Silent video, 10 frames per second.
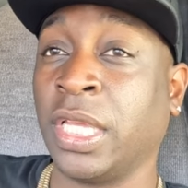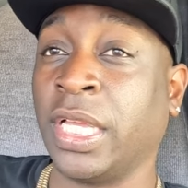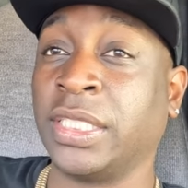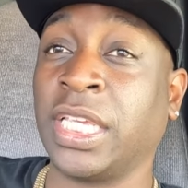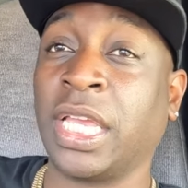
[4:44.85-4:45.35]

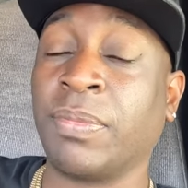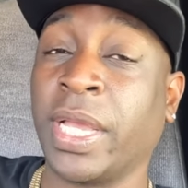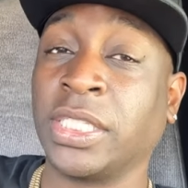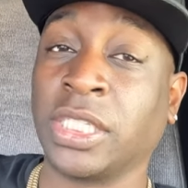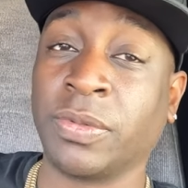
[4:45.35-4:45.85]
and take it
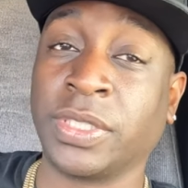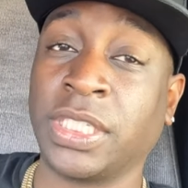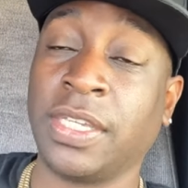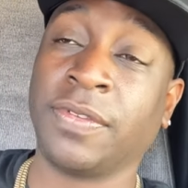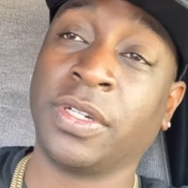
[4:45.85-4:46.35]
back to the
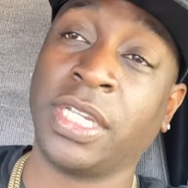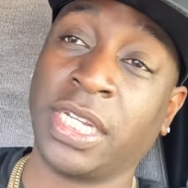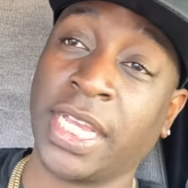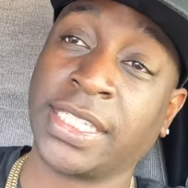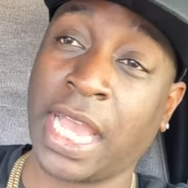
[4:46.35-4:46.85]
receiver,
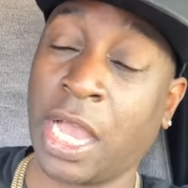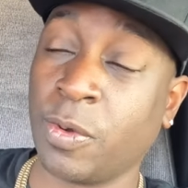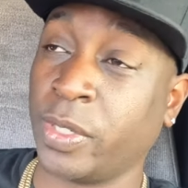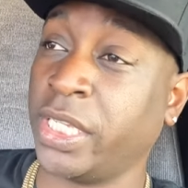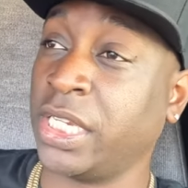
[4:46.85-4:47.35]
and that's how I
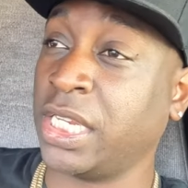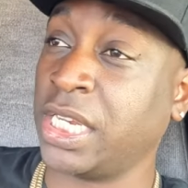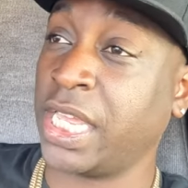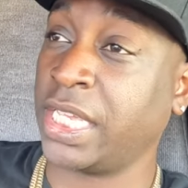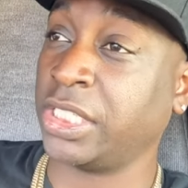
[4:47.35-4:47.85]
would end the
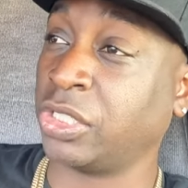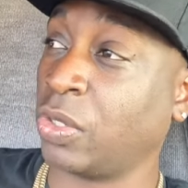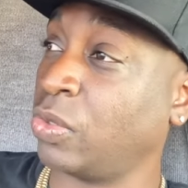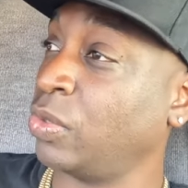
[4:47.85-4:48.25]
day. So